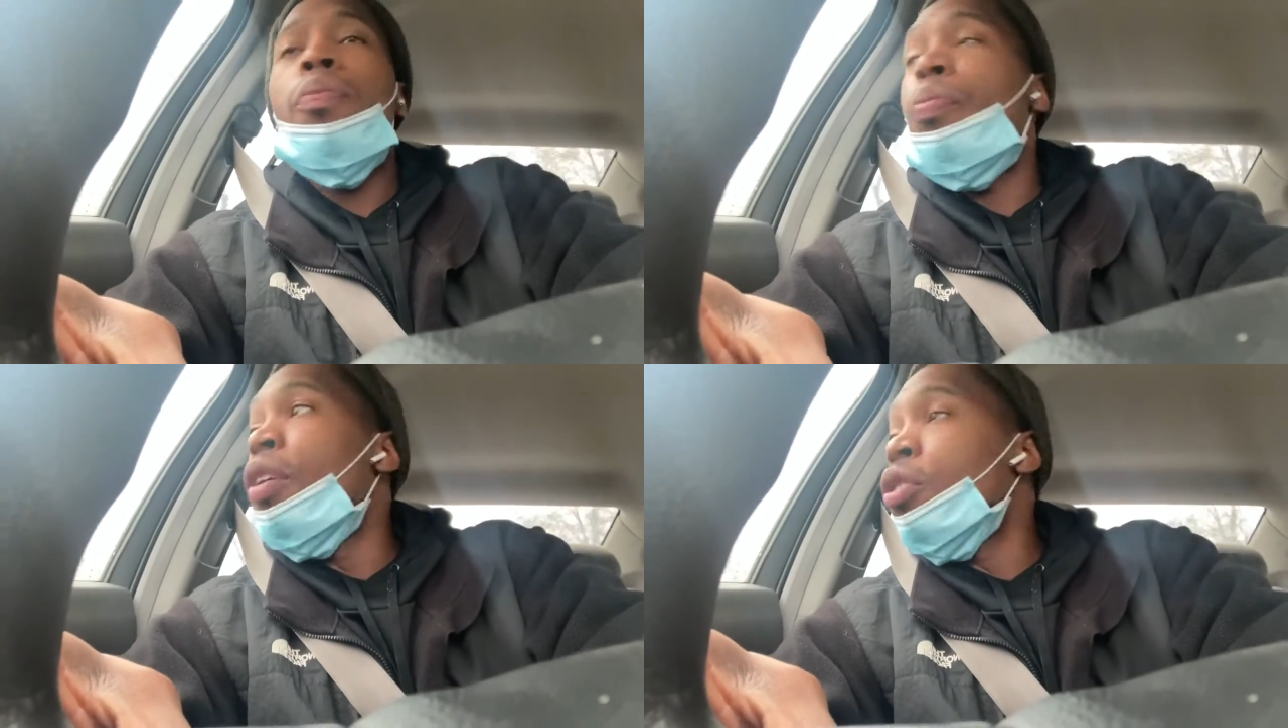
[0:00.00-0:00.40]

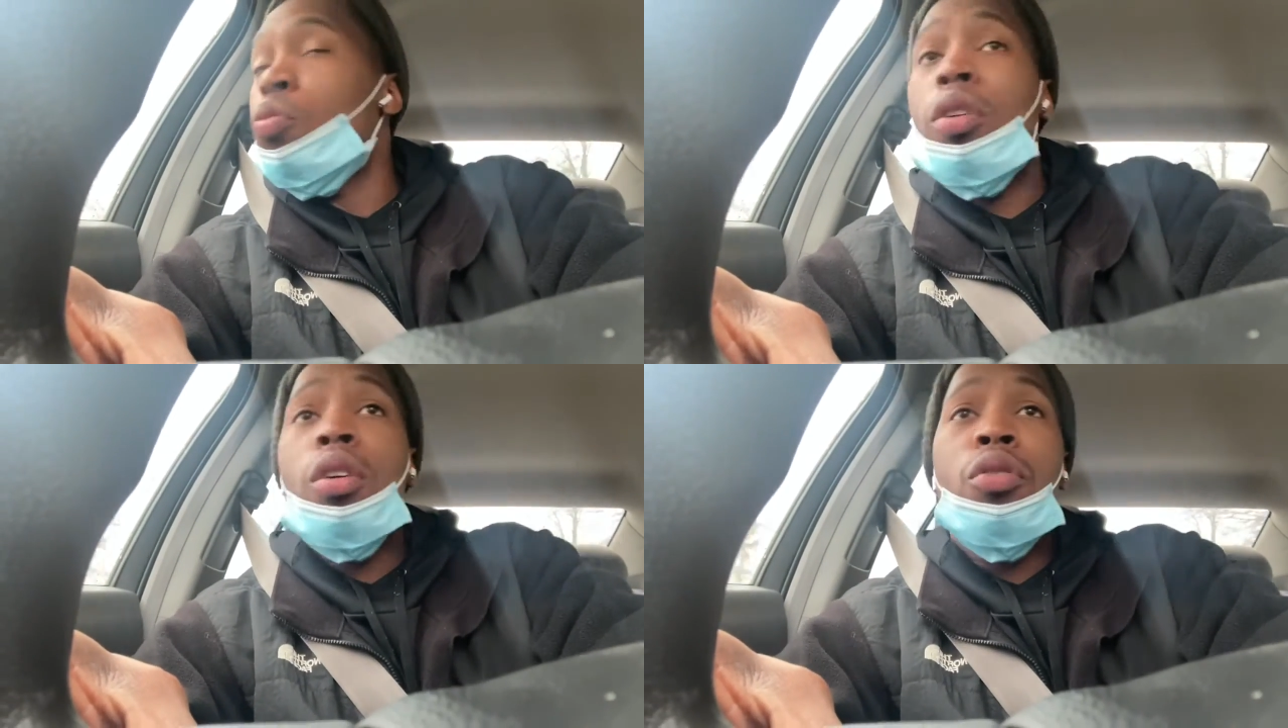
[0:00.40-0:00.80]
Peace,
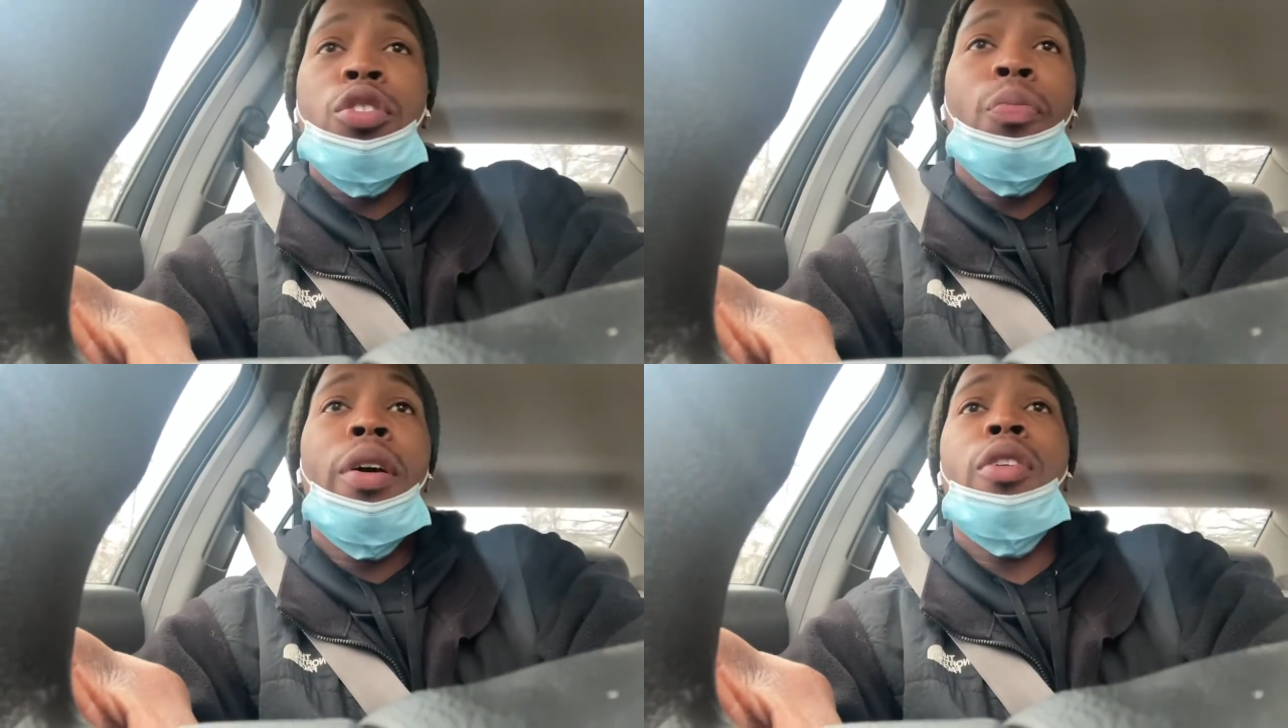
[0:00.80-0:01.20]
world.
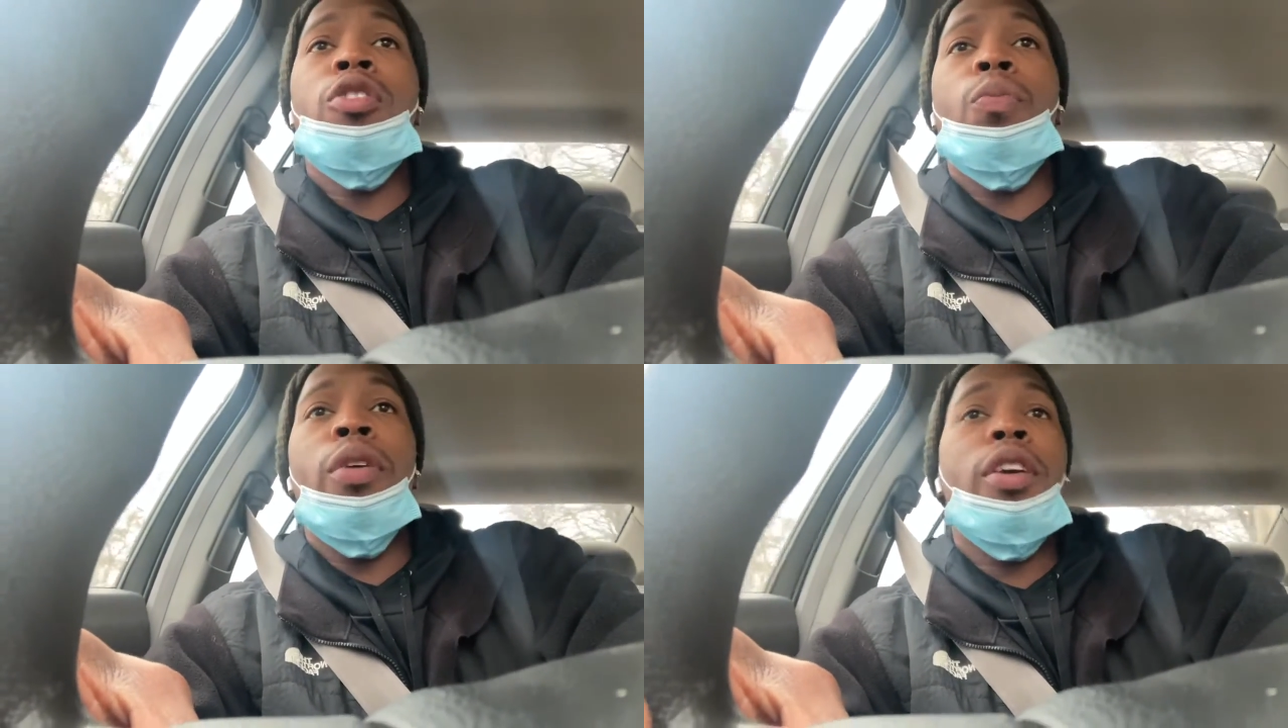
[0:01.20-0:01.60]
It's Mel
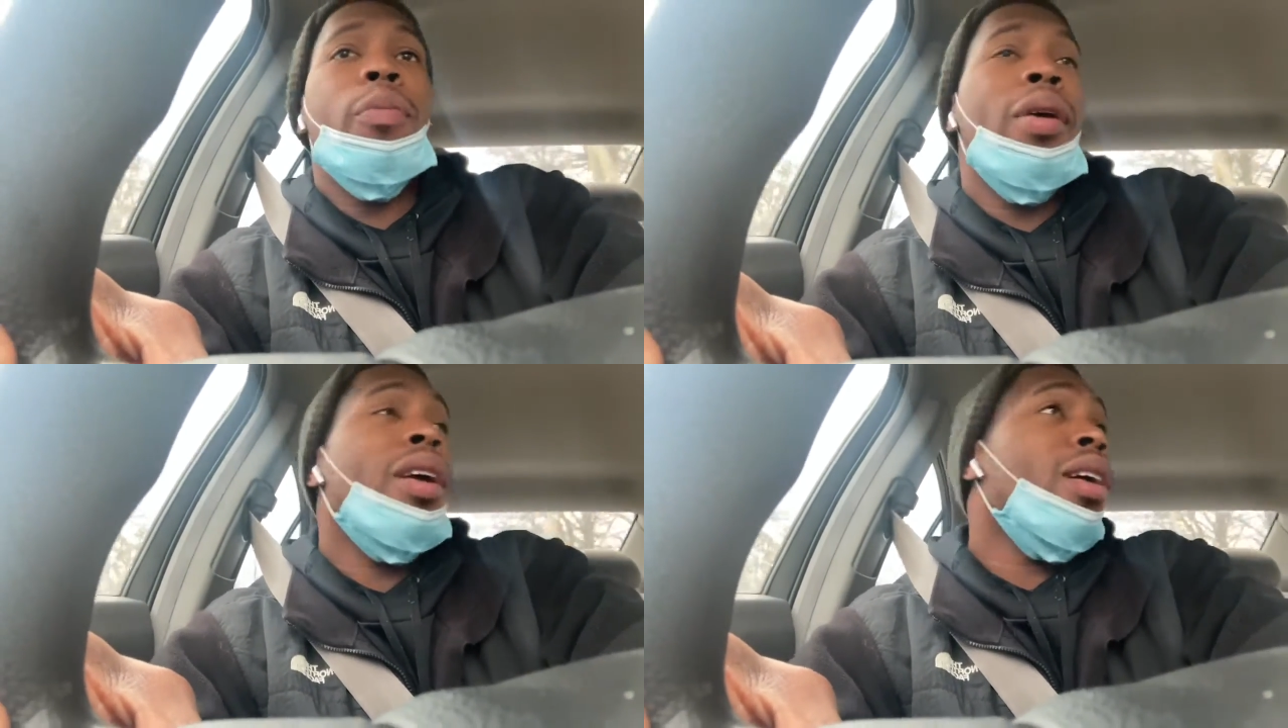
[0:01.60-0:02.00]
speaking.
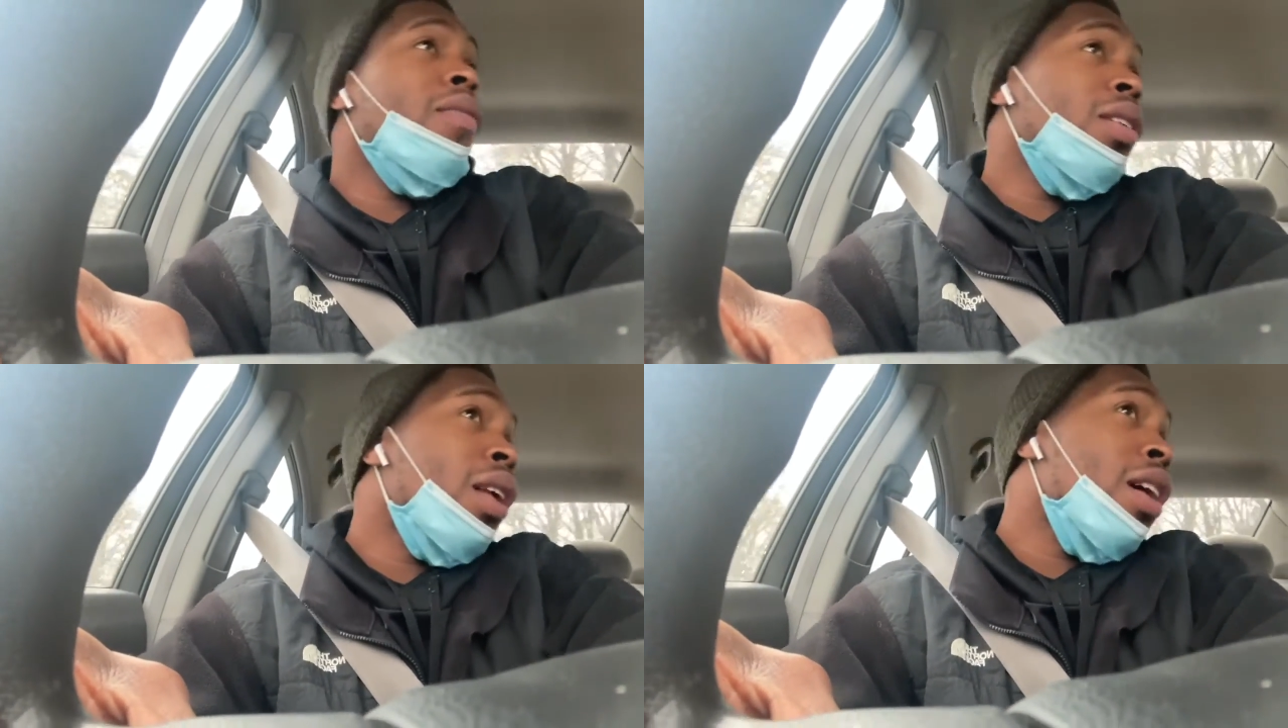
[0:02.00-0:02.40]
Make
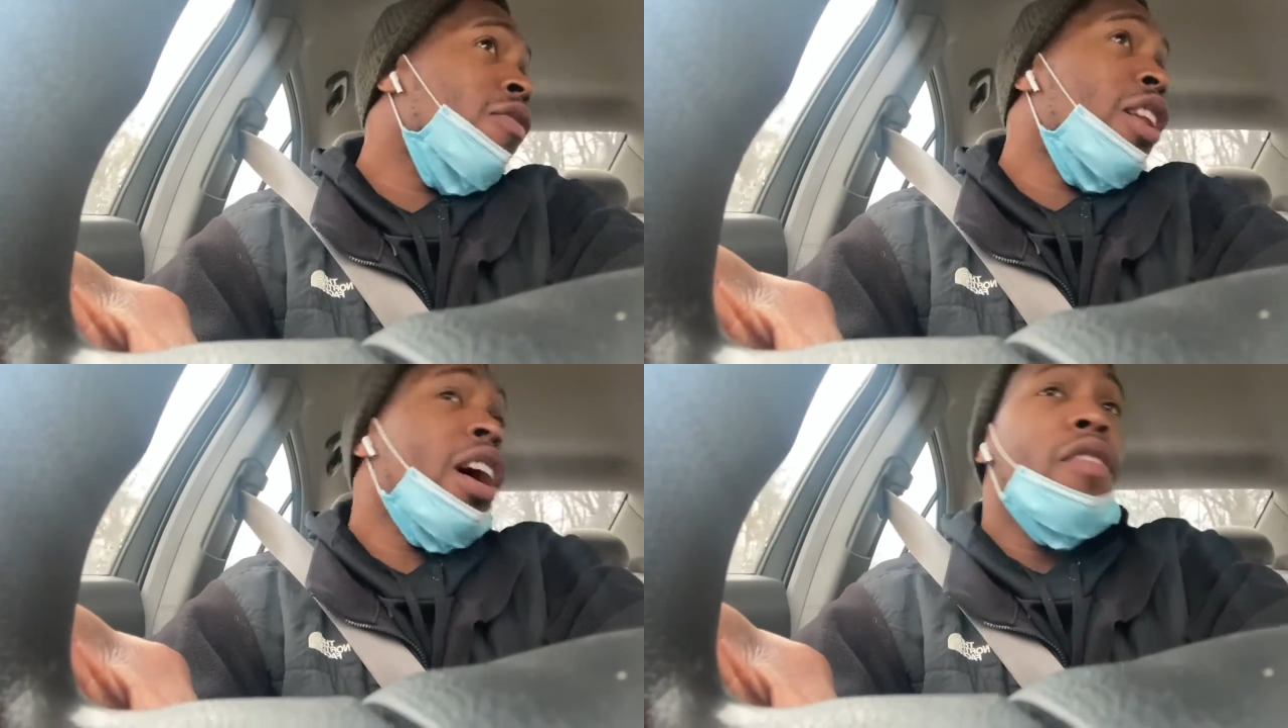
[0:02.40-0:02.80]
every life
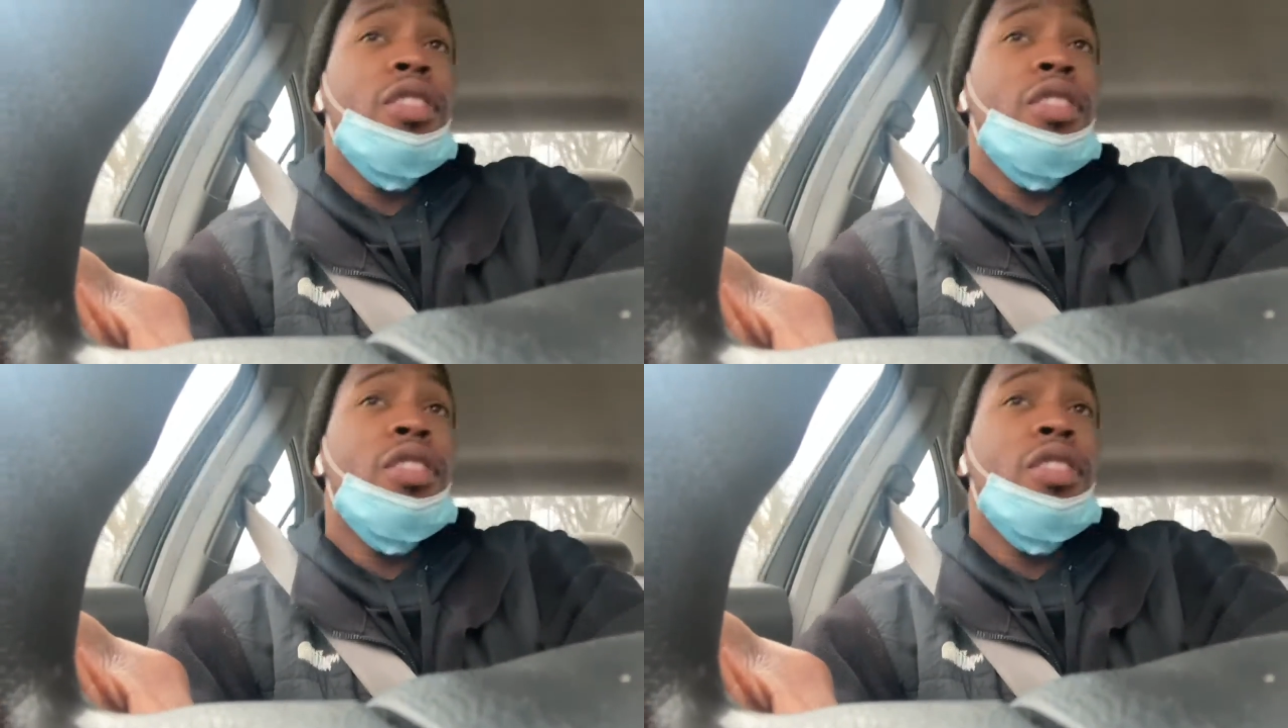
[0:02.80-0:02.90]
live.